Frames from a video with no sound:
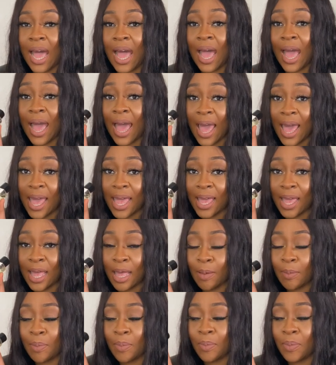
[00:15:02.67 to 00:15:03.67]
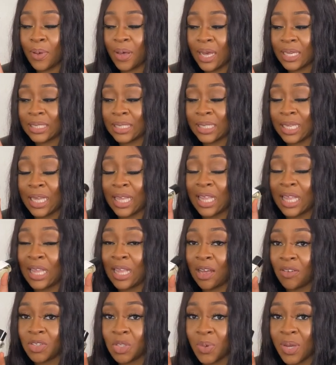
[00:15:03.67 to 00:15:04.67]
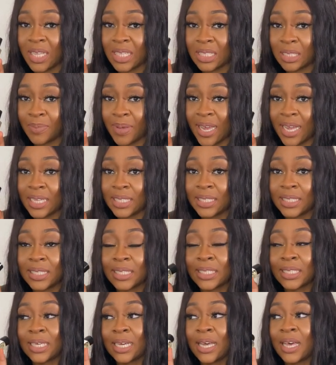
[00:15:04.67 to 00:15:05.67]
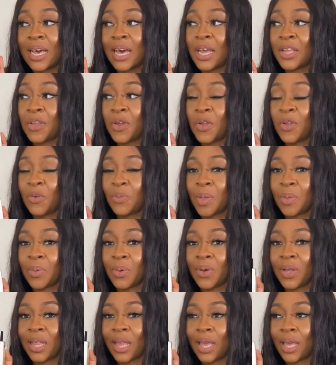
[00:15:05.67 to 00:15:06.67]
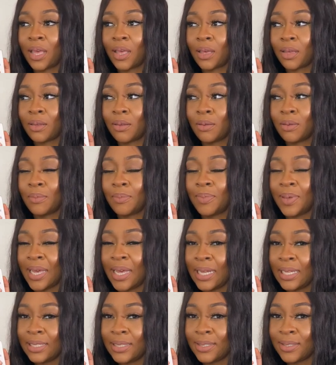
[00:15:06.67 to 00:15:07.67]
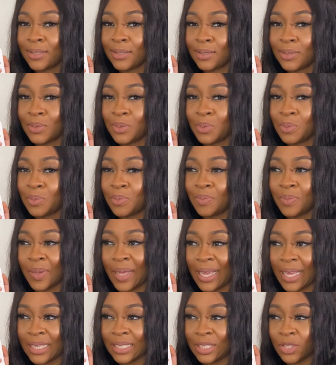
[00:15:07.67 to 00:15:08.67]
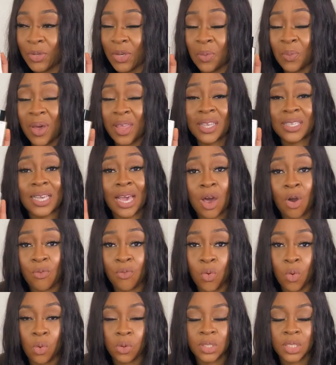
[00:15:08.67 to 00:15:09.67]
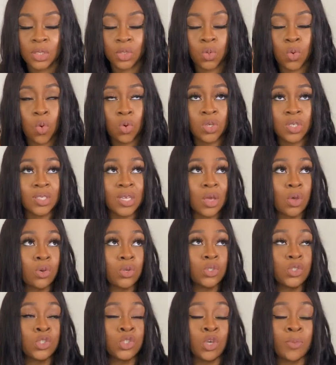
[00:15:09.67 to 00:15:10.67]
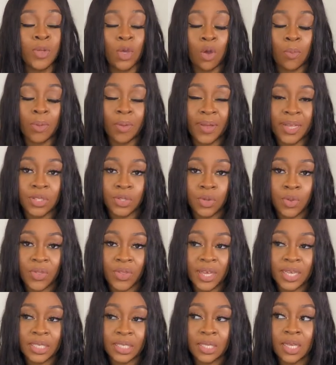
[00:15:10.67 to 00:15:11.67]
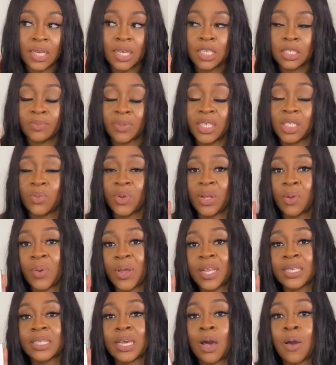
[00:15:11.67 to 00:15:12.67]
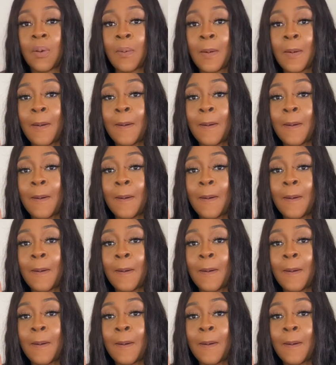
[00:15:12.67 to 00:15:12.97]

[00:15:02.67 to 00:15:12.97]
I personally love to wear this to bed. I know a lot of people are like, bed? Bed? You can wear this out, of course. It's gorgeous. I've got so many compliments on this, especially when I wear this out